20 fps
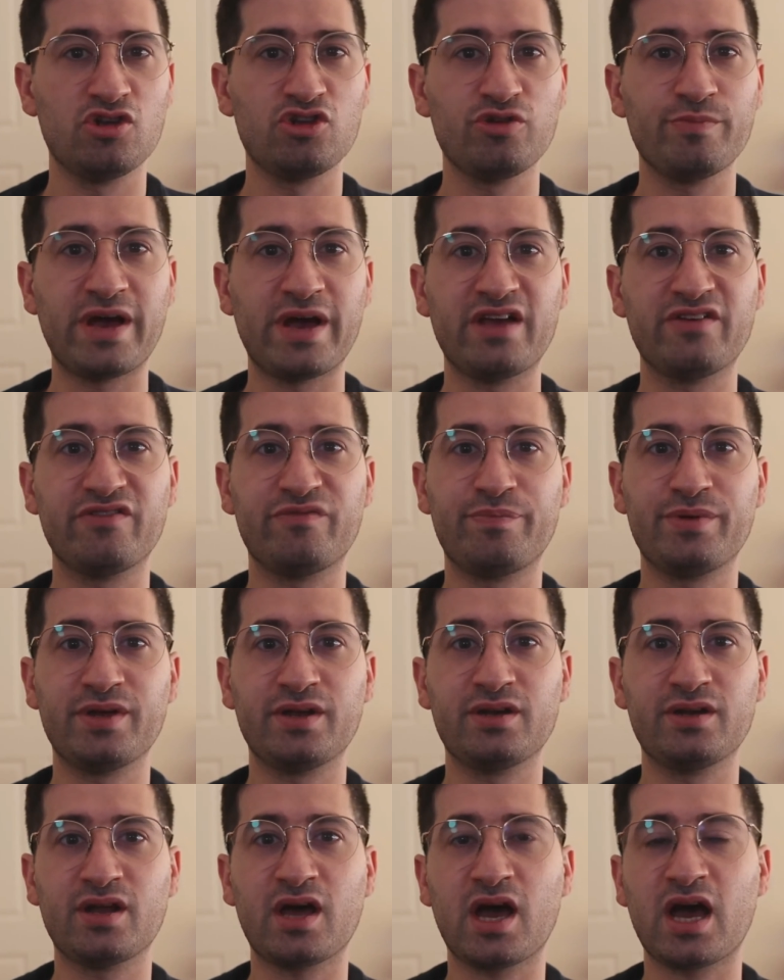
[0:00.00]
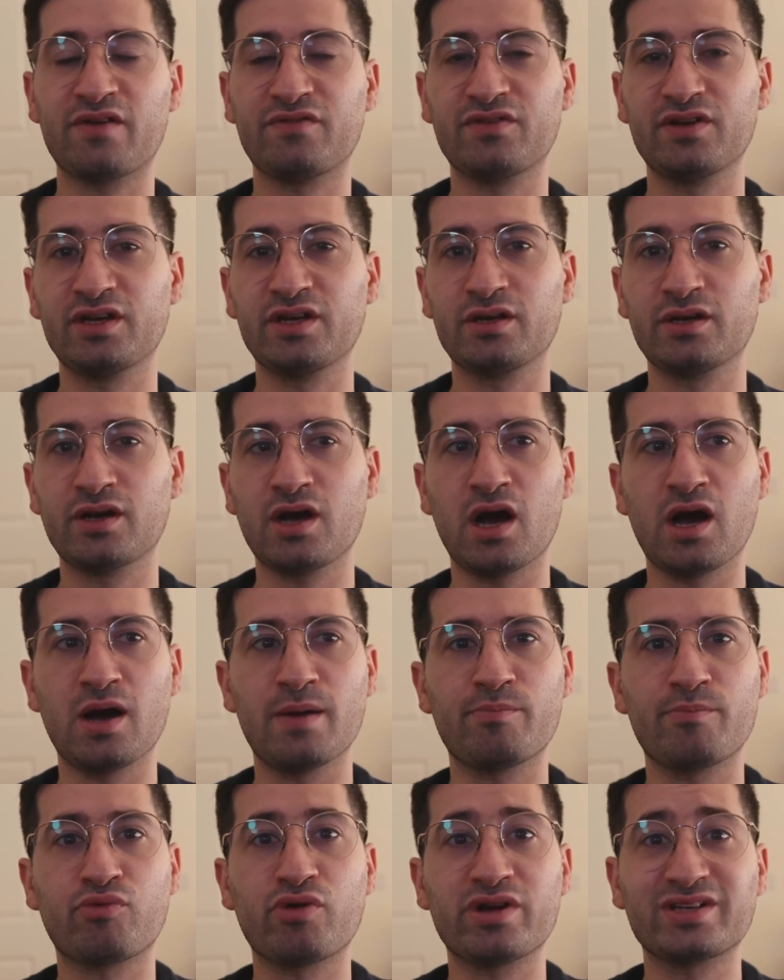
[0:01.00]
you may have been having
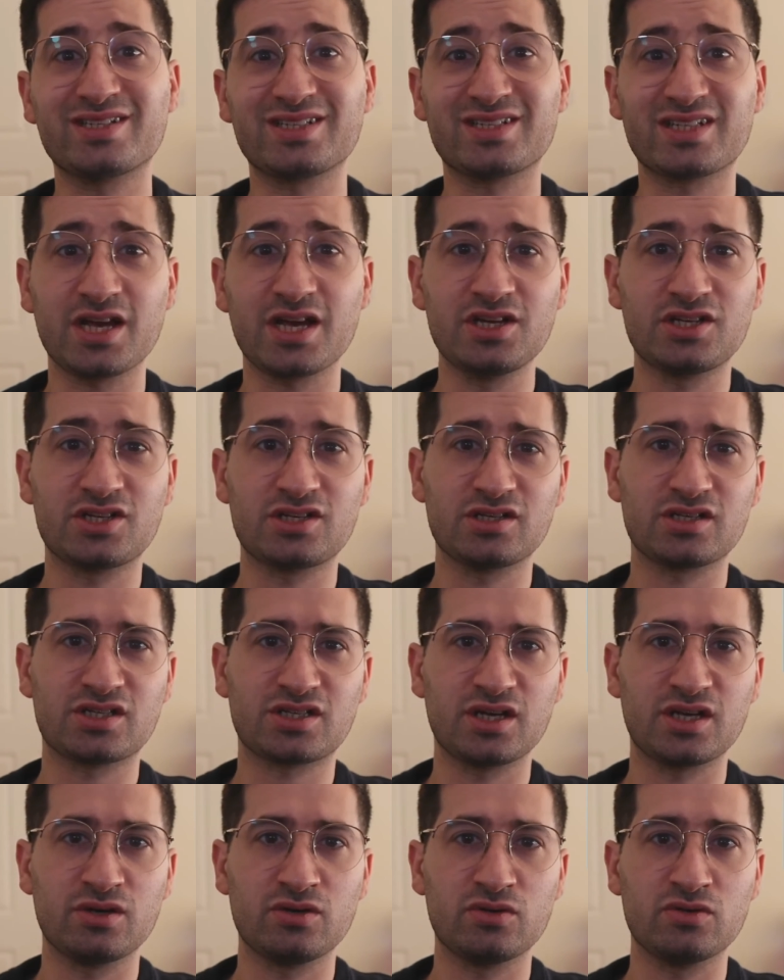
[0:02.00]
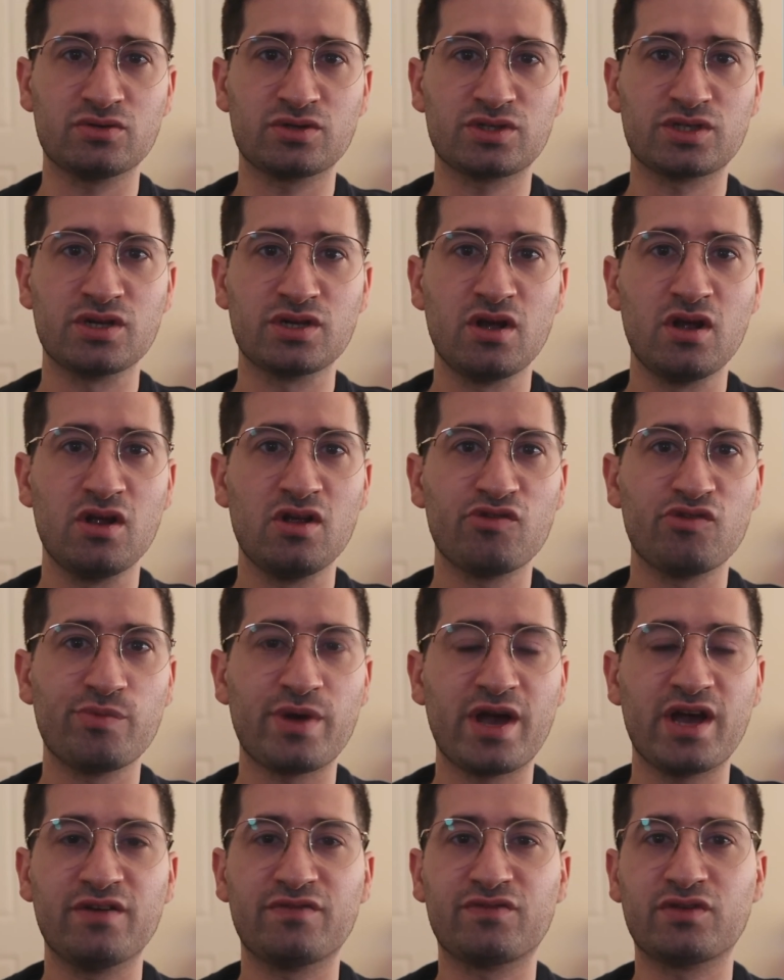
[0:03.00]
presentation skills, you
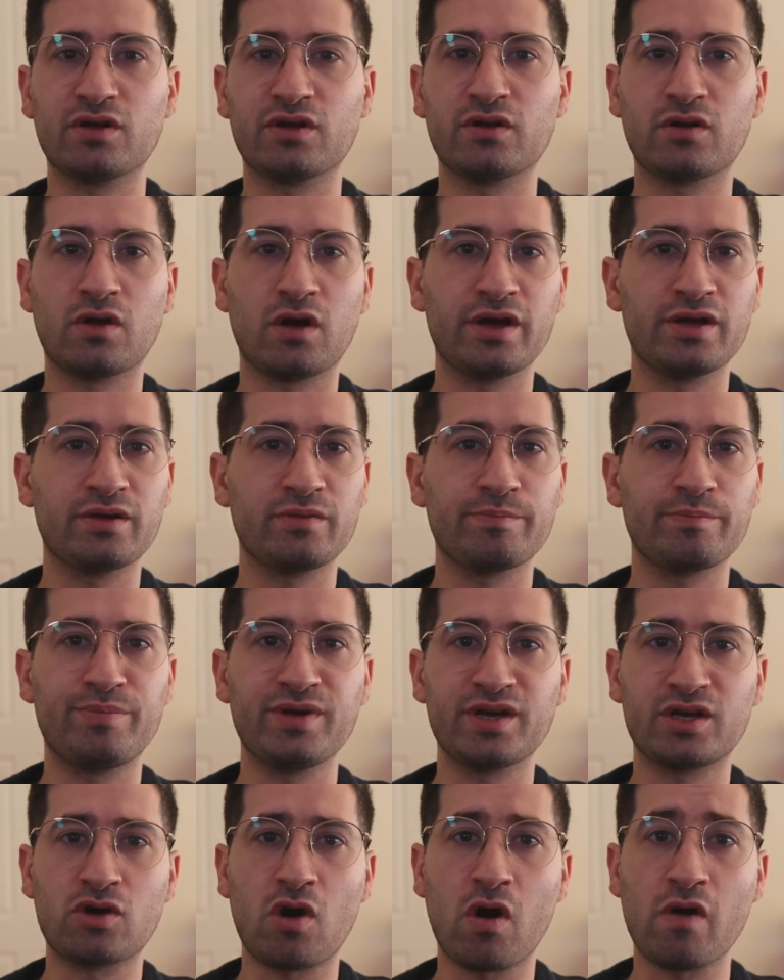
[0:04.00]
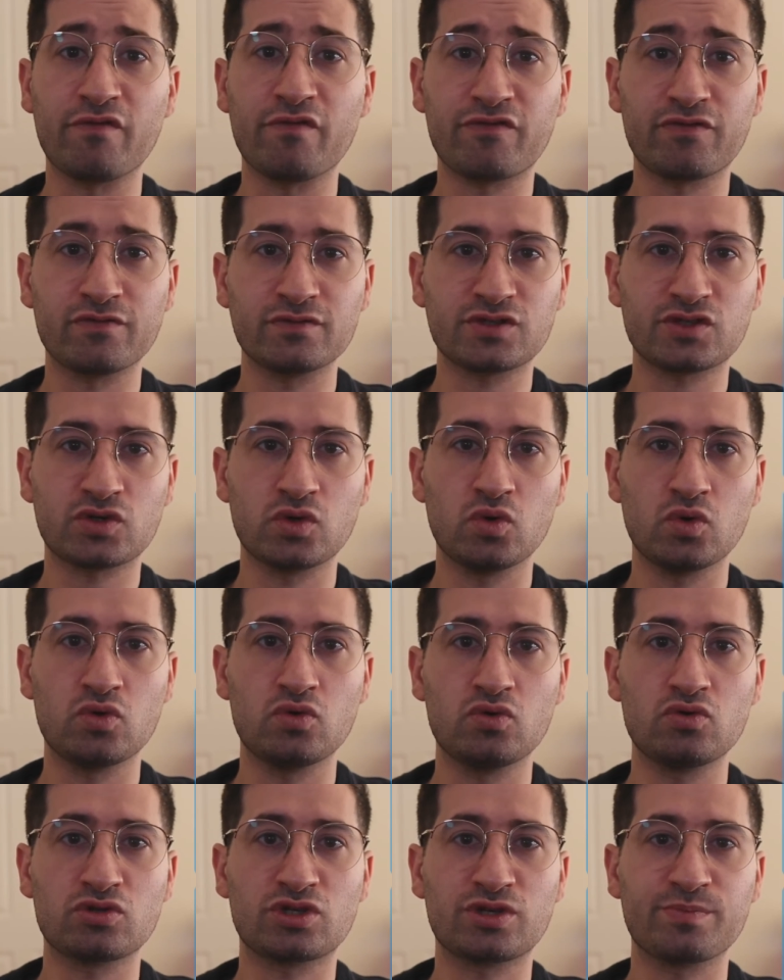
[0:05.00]
may have done like big conference
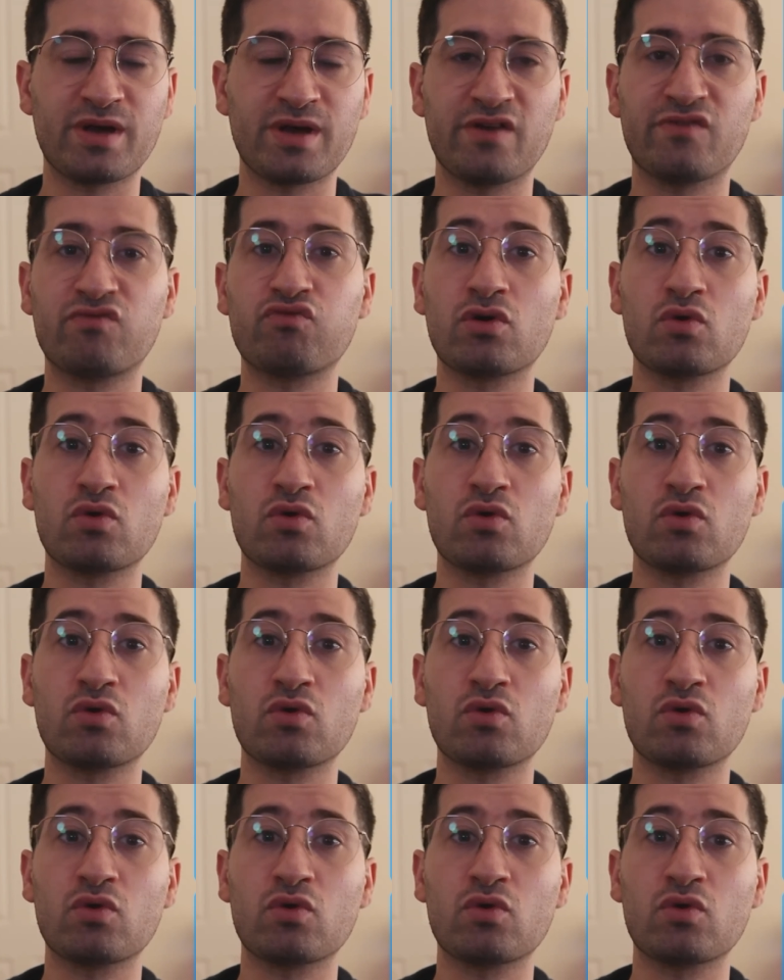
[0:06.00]
calls, you may have